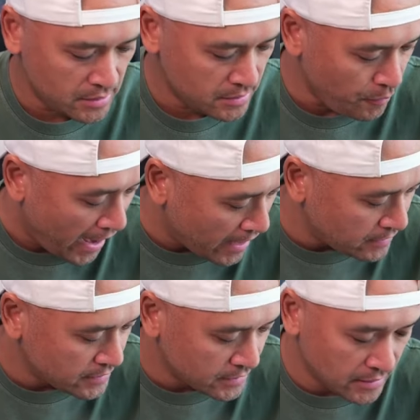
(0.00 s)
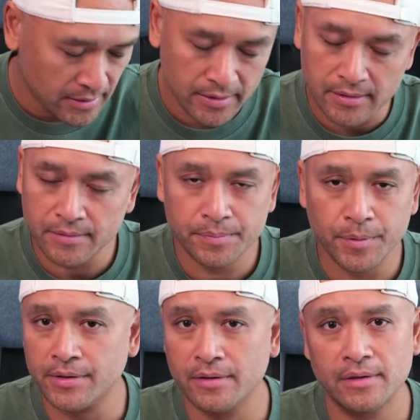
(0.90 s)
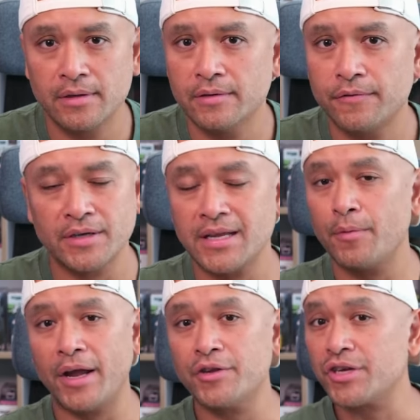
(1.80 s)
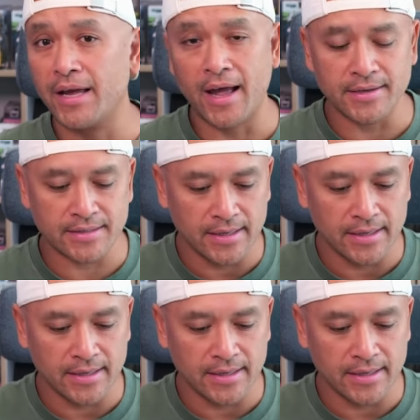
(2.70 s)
brands, for example HKS,